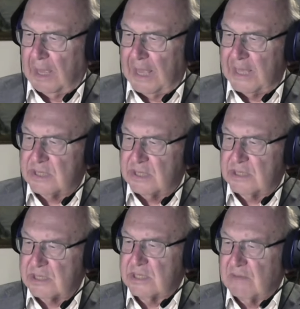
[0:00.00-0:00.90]
As
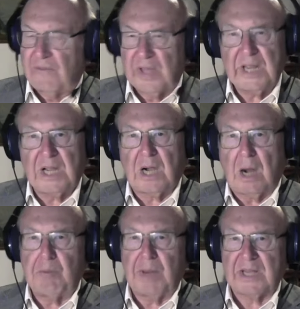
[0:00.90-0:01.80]
this is a very
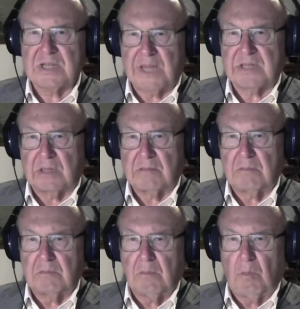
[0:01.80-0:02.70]
complex matter,
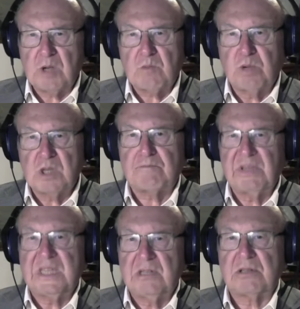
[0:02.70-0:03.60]
what would
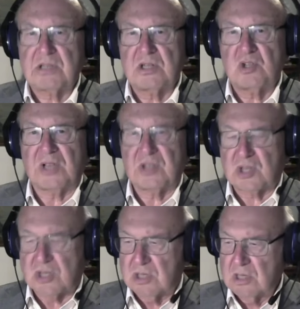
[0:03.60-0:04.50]
be your
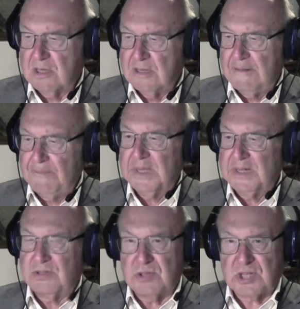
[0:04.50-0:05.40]
suggestion
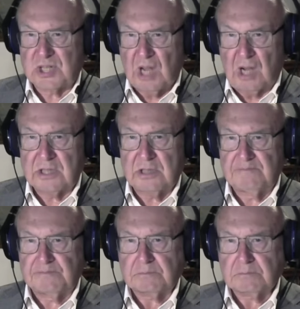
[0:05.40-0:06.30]
to start
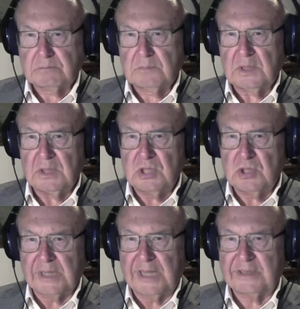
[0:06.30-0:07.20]

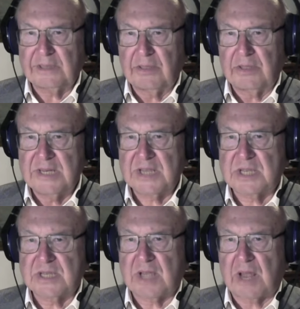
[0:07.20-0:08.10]
to get the
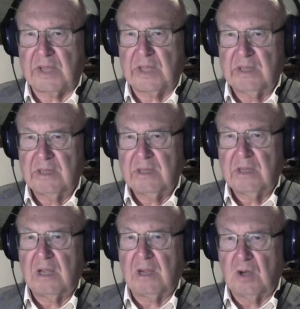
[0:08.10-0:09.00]
necessary
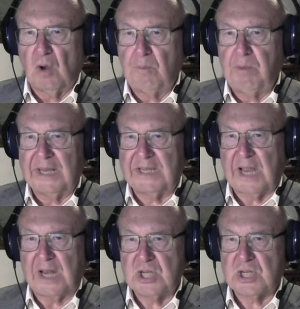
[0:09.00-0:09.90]
global
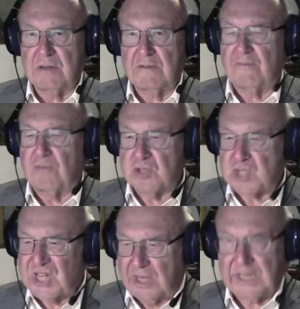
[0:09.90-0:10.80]
attention for
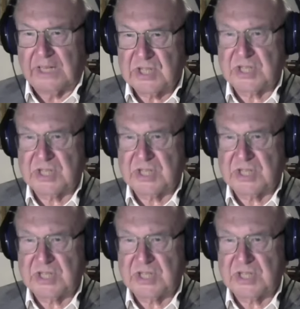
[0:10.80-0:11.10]
starting